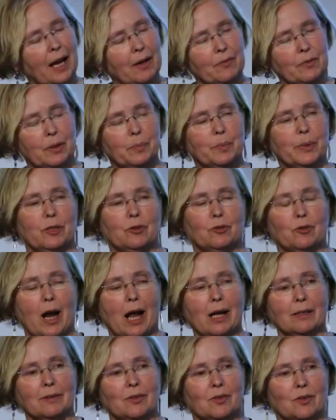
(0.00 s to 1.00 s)
I will be
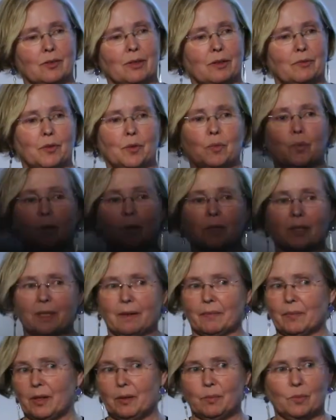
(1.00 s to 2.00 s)
around, so if you want
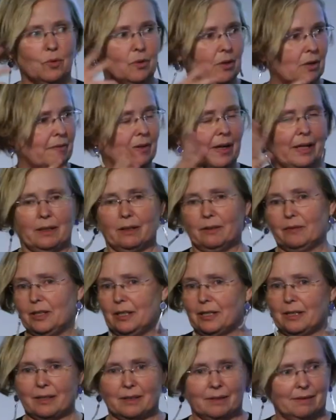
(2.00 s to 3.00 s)
something more of any of
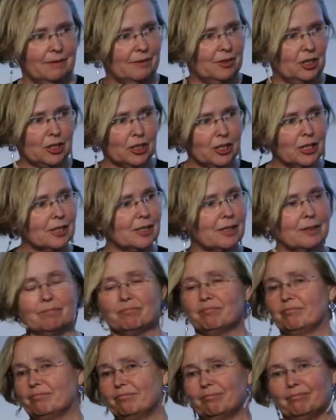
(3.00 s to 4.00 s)
these dishes,
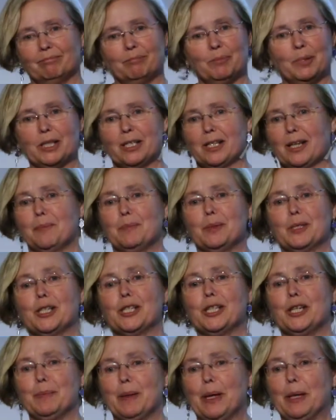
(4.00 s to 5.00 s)
please come and
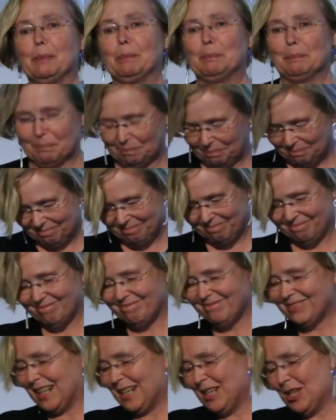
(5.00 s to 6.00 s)
see me.
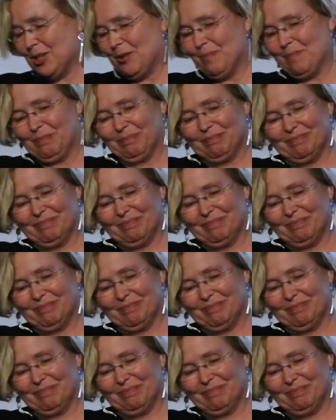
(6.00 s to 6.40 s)
Thank you.